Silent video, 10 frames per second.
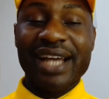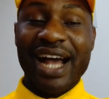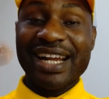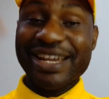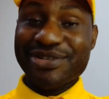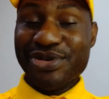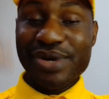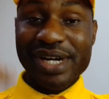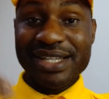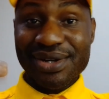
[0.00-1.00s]
And I know you
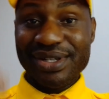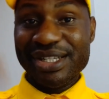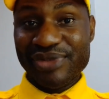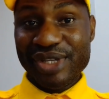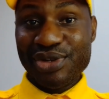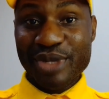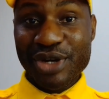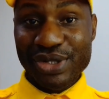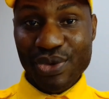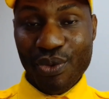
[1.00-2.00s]
clicked on this video
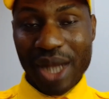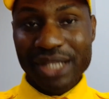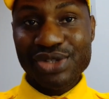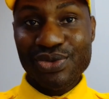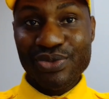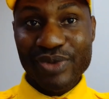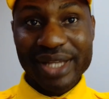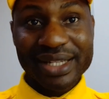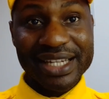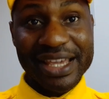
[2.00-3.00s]
because you want to
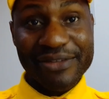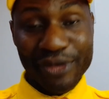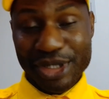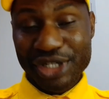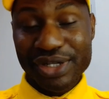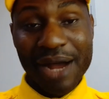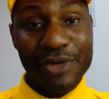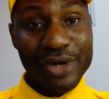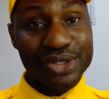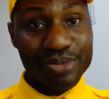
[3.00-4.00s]
read the information I'm
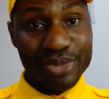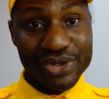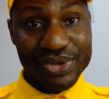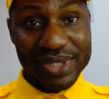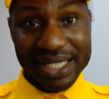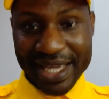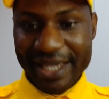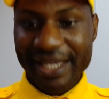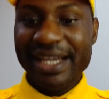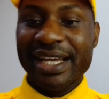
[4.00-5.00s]
going to produce here.